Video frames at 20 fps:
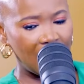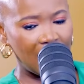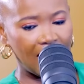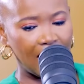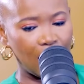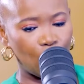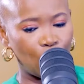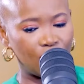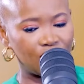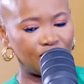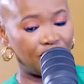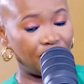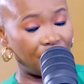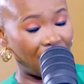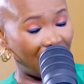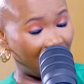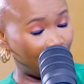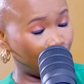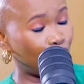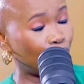it was
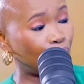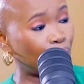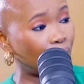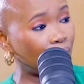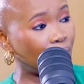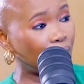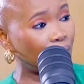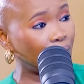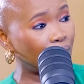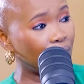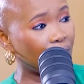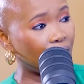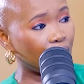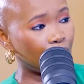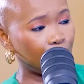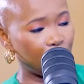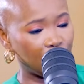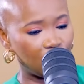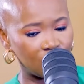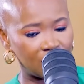valuable.
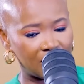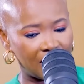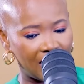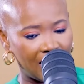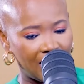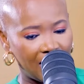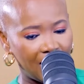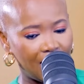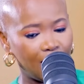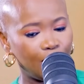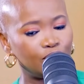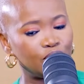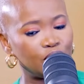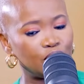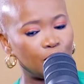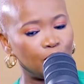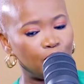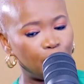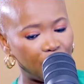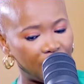Because it helped
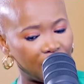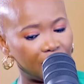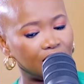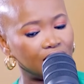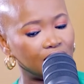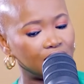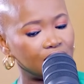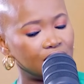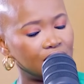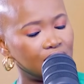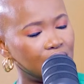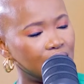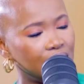build,